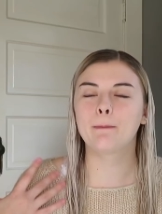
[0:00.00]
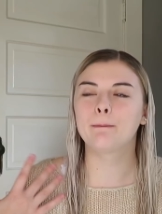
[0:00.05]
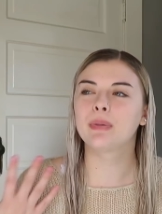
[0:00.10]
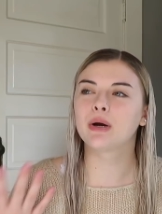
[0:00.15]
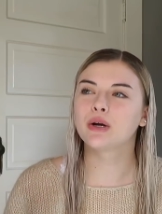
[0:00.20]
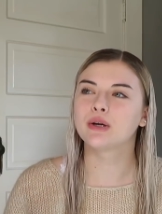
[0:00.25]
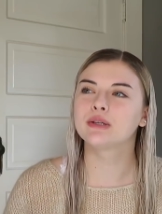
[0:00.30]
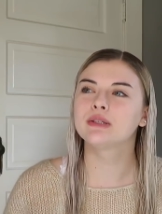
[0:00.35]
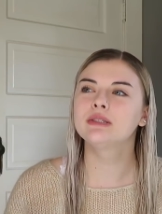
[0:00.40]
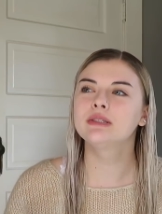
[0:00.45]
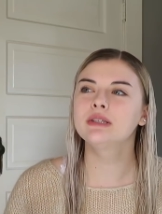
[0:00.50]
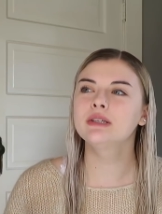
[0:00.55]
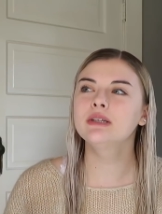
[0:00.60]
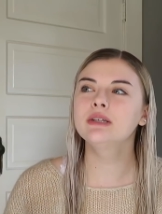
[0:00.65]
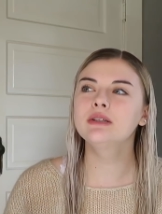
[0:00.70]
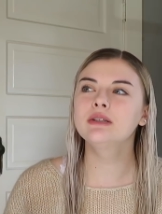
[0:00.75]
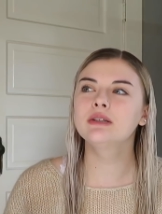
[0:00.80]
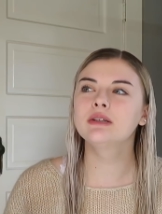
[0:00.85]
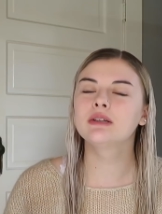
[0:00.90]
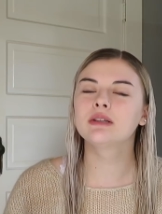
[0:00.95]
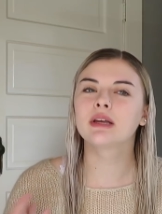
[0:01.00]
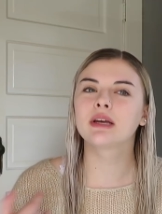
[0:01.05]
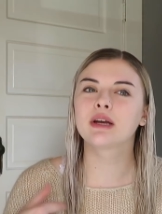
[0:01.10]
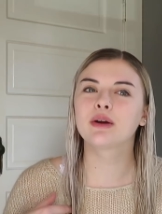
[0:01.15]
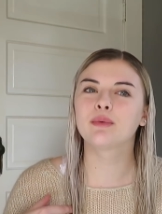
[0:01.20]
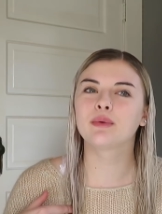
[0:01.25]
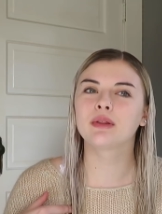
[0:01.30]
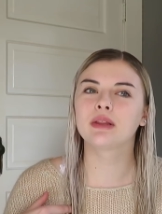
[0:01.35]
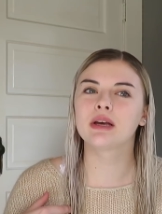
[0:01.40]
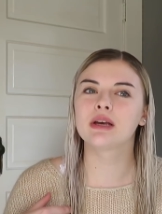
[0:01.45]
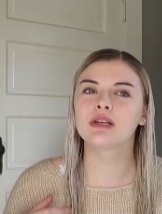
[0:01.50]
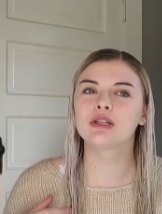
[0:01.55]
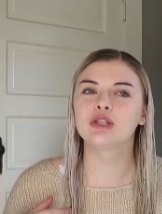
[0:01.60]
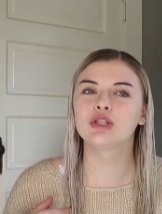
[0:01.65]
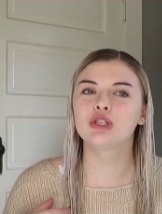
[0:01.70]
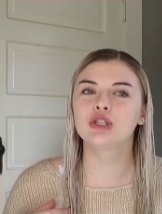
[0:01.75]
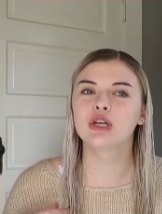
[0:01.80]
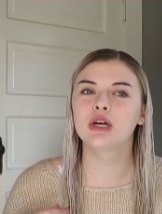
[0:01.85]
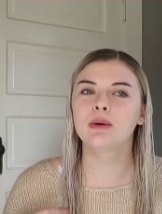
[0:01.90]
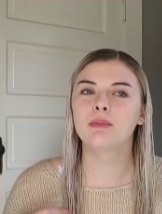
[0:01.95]
a person, like a
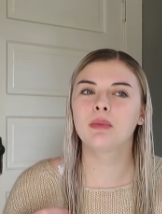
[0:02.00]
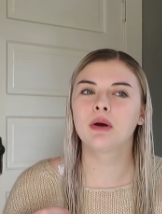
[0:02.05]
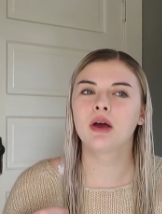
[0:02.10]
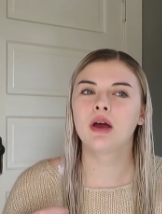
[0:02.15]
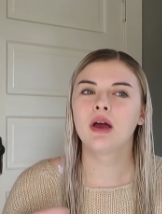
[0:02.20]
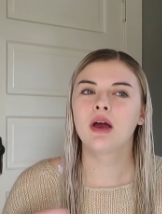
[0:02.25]
relationship,